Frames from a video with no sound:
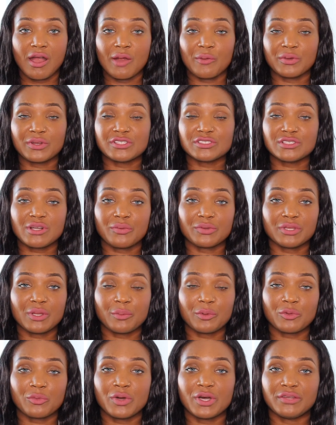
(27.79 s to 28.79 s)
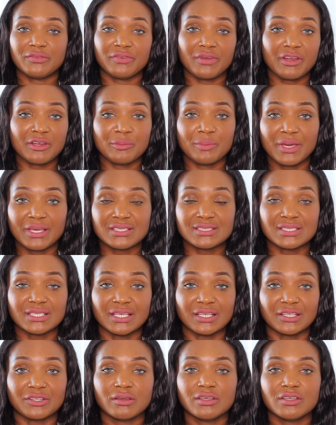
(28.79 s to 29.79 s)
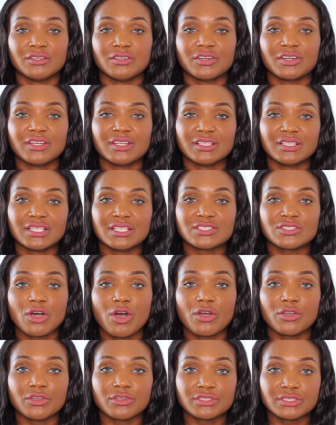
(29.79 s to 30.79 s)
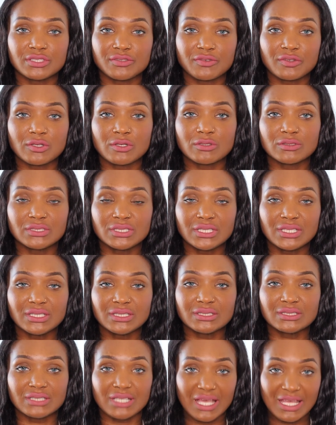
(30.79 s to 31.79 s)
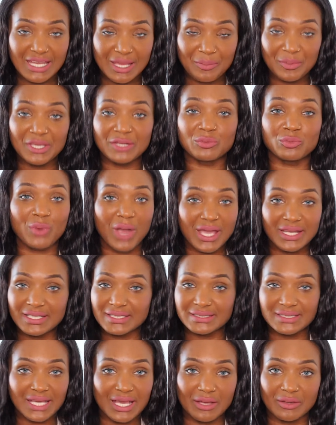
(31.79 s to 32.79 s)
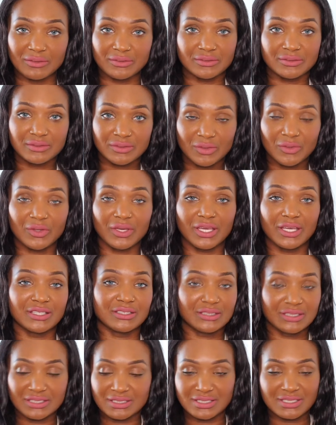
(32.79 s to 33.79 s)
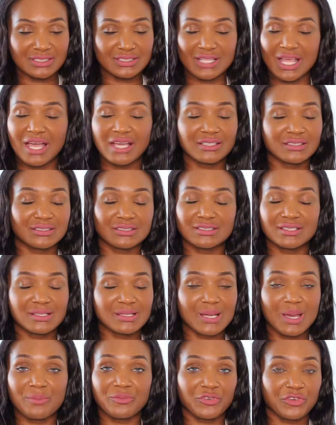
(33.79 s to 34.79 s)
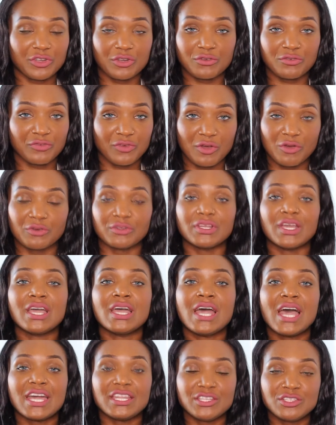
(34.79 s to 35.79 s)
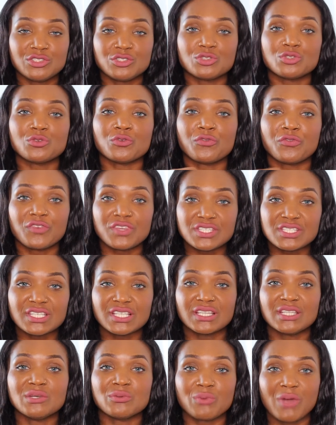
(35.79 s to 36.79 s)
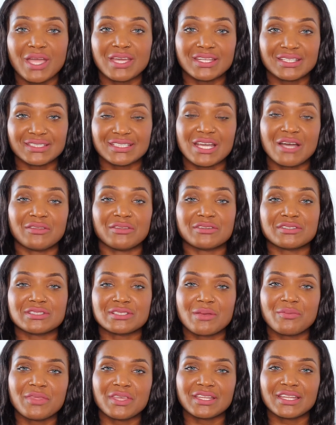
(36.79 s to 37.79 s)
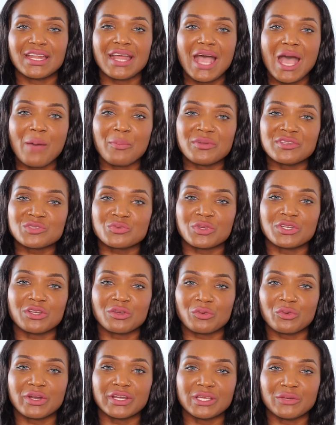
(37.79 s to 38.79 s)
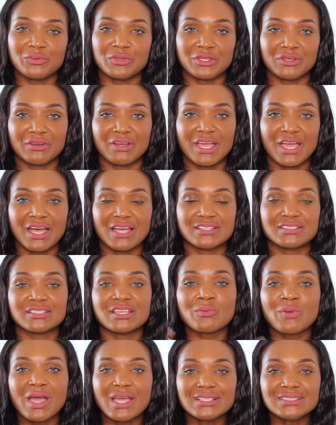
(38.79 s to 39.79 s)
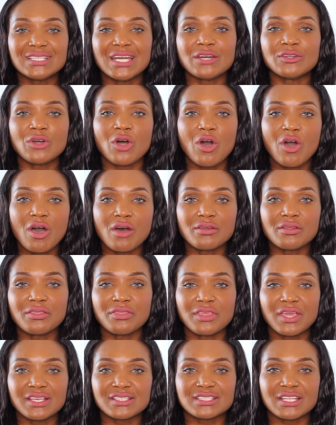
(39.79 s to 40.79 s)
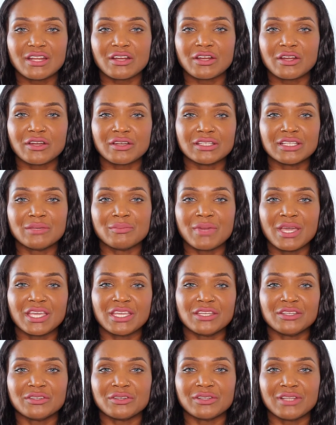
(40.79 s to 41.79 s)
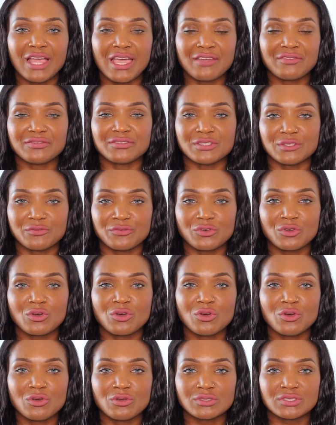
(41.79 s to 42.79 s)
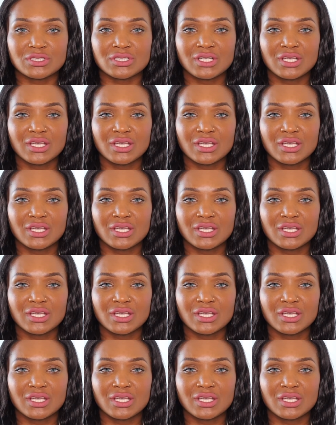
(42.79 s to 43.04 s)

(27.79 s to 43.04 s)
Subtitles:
right, we're gonna start with number one, very basic. You're gonna list all your difficulties, and I mean write it down, okay? This is not the time for your phone. I need you to physically write it down. There's something that happens when you're working with your hands. Write down all the things that are currently making your life difficult,